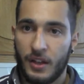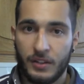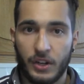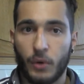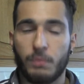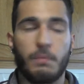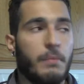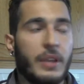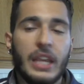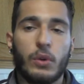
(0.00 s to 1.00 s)
you know,
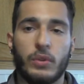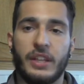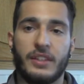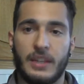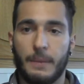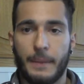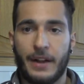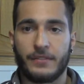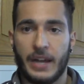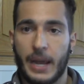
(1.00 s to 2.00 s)
equally the same
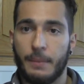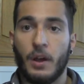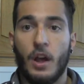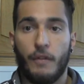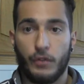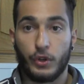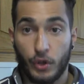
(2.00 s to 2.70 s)
amount of time for you